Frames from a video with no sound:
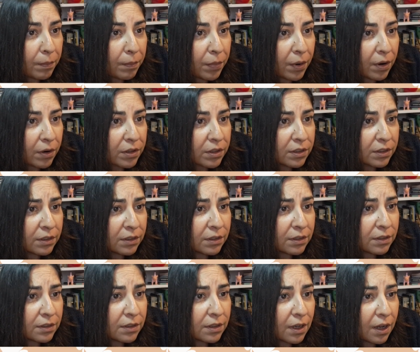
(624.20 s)
Pardon?
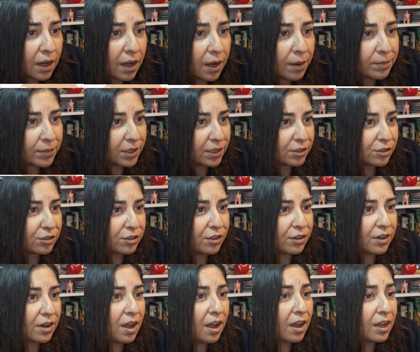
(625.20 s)
I'm not
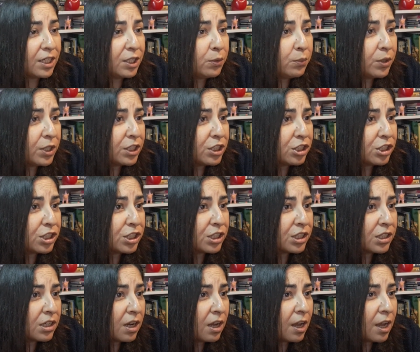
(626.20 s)
sure. Honey
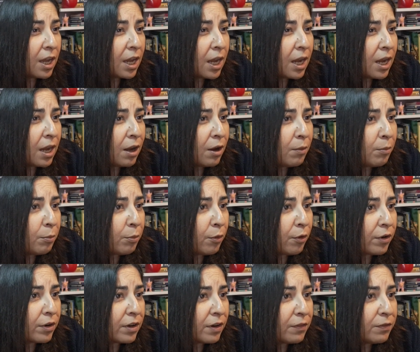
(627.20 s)
Witch,
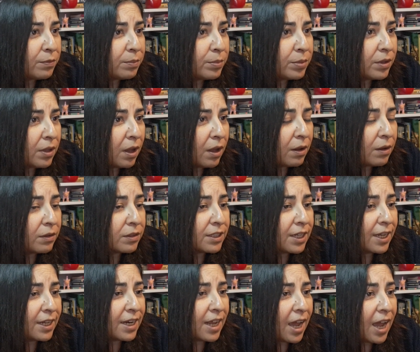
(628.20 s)
Born of Blood
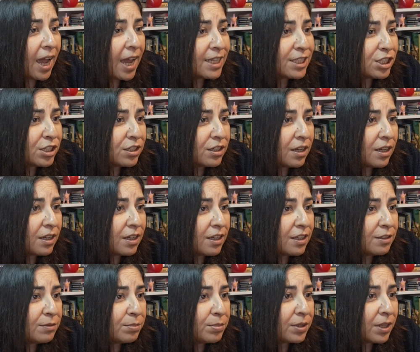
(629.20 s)
and
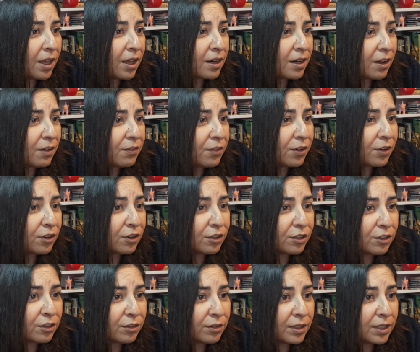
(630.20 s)
Ashes, Blood of
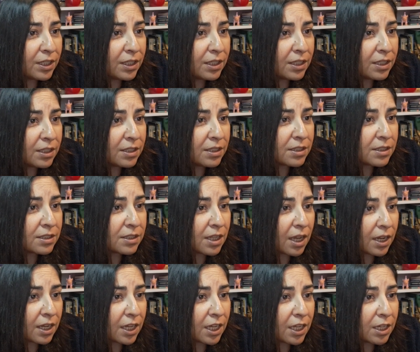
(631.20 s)
Hercules,
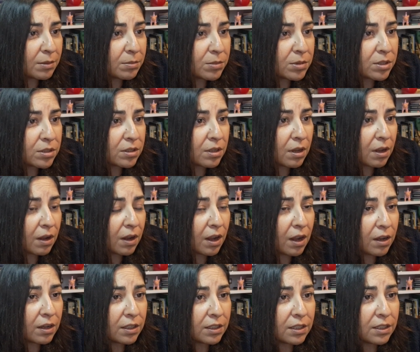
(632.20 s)
The Games
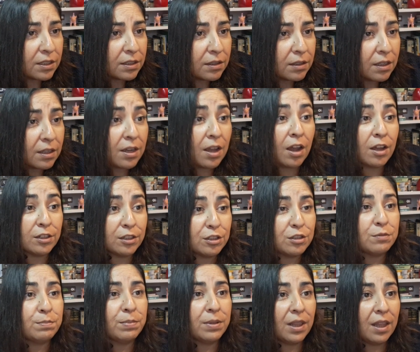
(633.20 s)

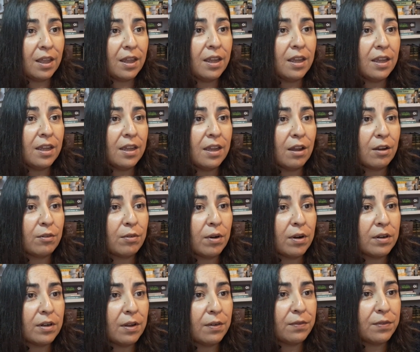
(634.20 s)
God's Play, A
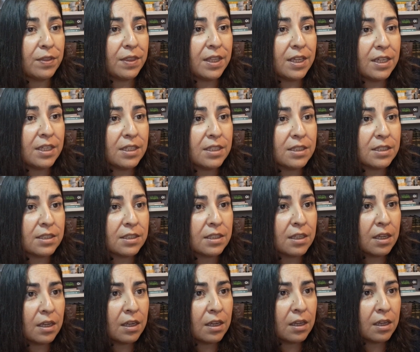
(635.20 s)
Crown of This,
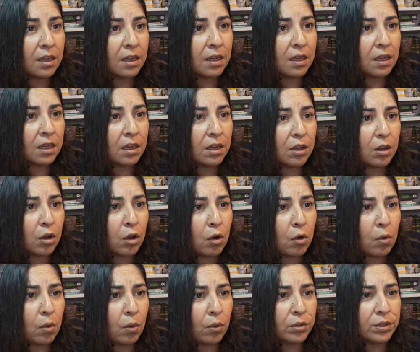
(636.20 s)

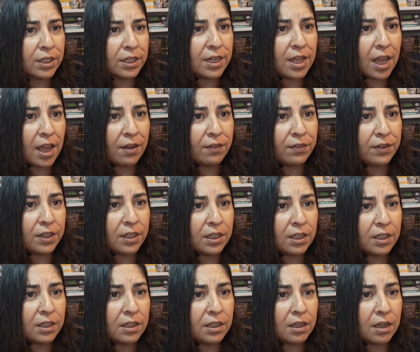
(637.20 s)
Cold and
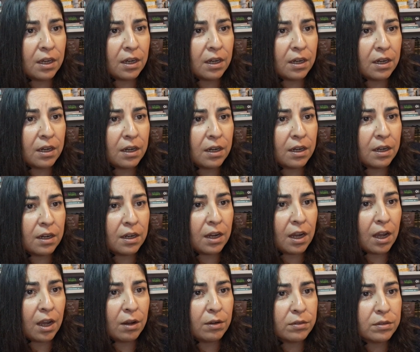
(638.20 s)
Heavy,
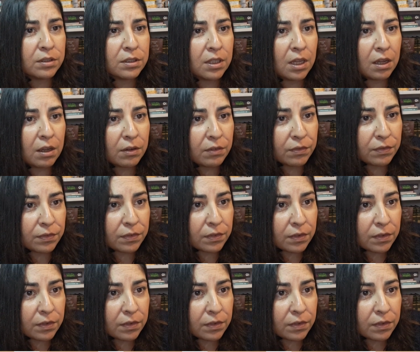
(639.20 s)
House of